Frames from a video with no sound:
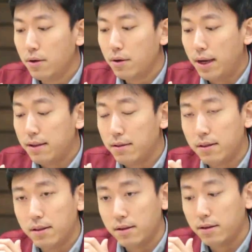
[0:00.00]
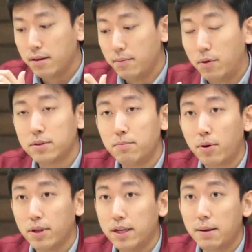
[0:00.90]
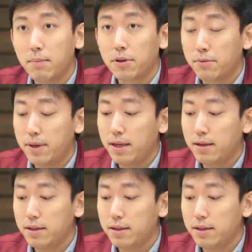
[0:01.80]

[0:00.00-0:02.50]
And most importantly, number three